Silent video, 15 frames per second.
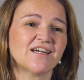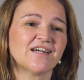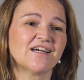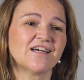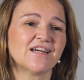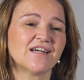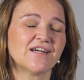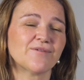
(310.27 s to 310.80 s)

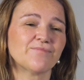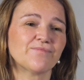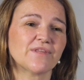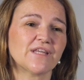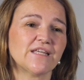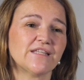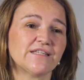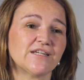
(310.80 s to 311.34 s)
Um,
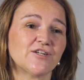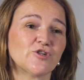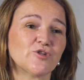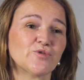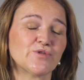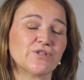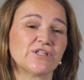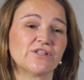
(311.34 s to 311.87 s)
it
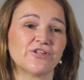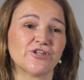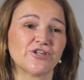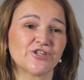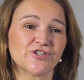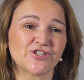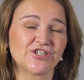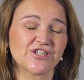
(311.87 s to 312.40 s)
includes the
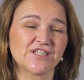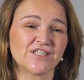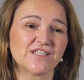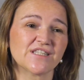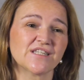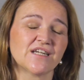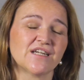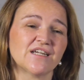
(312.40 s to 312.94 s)

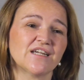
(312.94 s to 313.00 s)
nurses